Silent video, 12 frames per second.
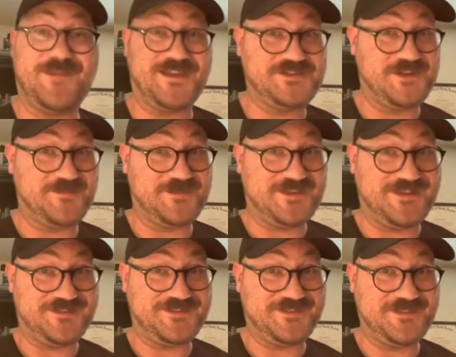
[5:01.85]
matchup
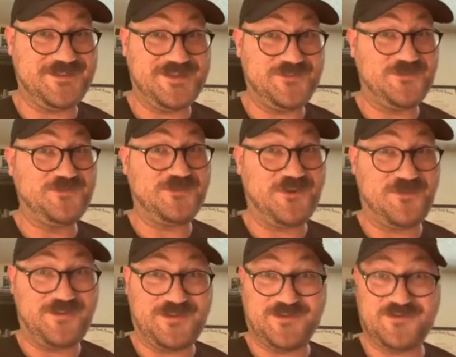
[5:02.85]
against the
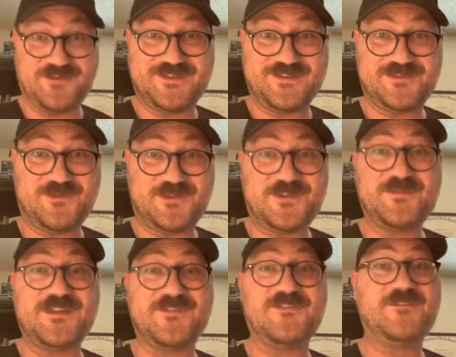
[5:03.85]
Ludicolo going to
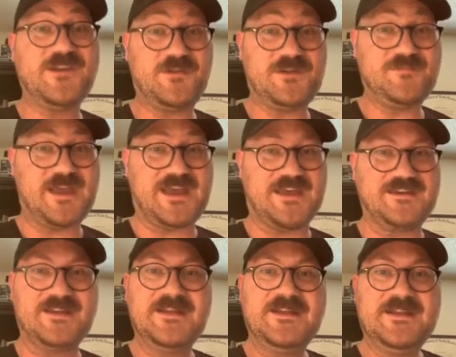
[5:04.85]
be very bad.